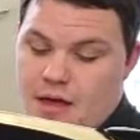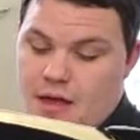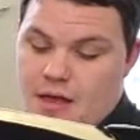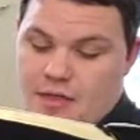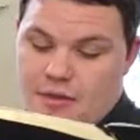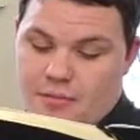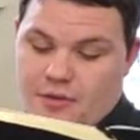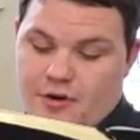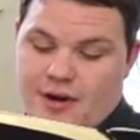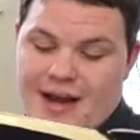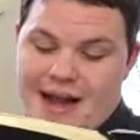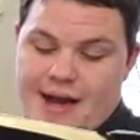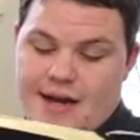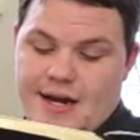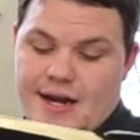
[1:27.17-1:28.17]
the
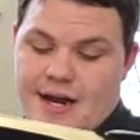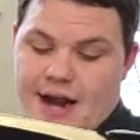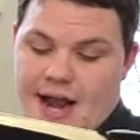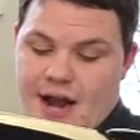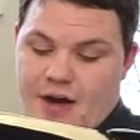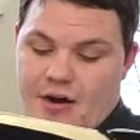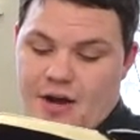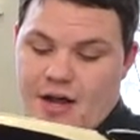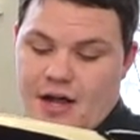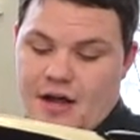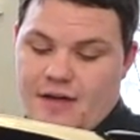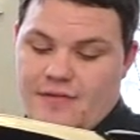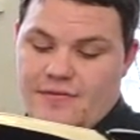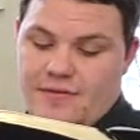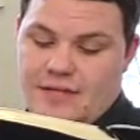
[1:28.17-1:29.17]
Meridian area
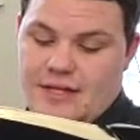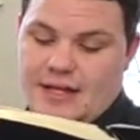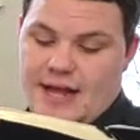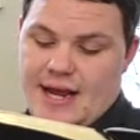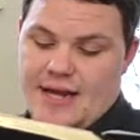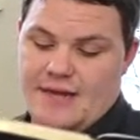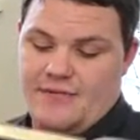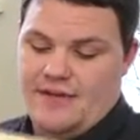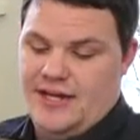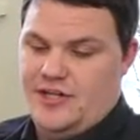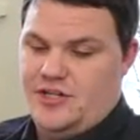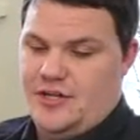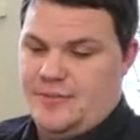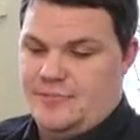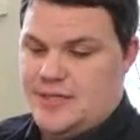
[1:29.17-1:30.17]
of the land of
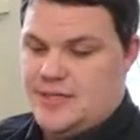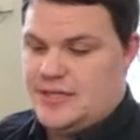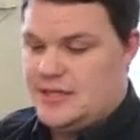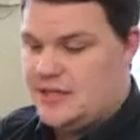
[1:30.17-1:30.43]
Egypt.